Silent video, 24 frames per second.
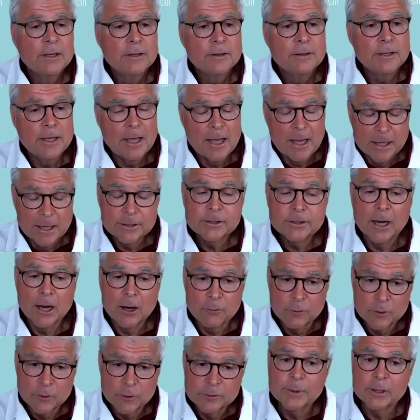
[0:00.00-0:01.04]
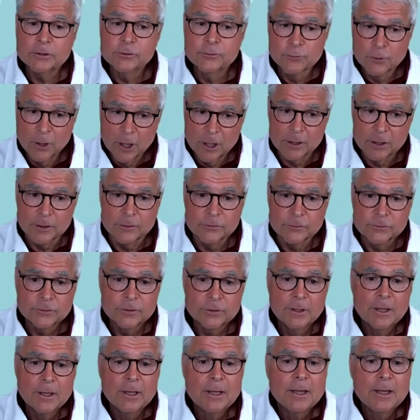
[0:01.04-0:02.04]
the antiarrhythmic drugs.